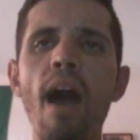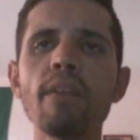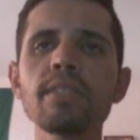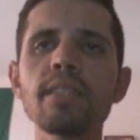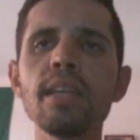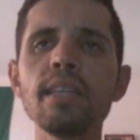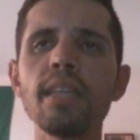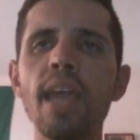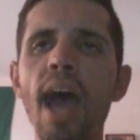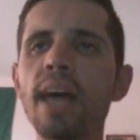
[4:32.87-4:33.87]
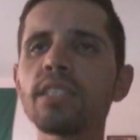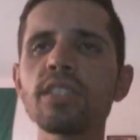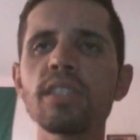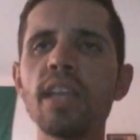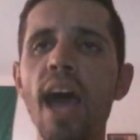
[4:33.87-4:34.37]
Austerity has
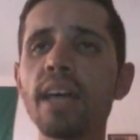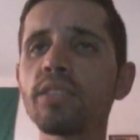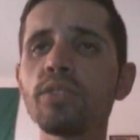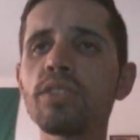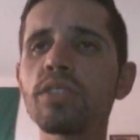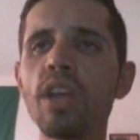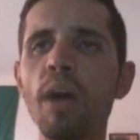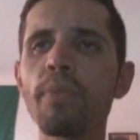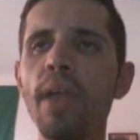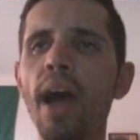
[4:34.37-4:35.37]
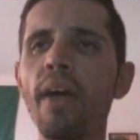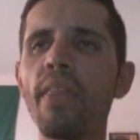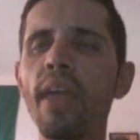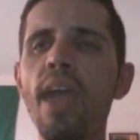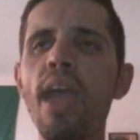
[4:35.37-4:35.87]
to stop at
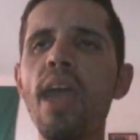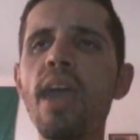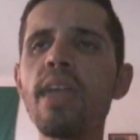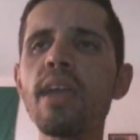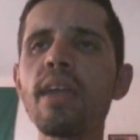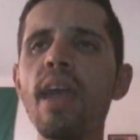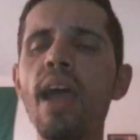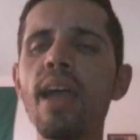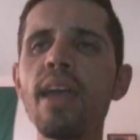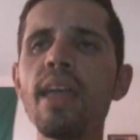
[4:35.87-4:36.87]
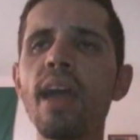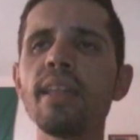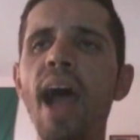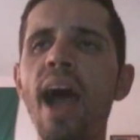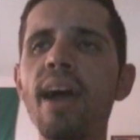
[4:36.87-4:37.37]
the
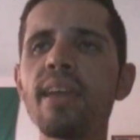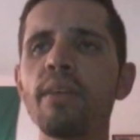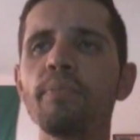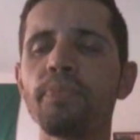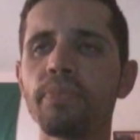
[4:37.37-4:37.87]
AAI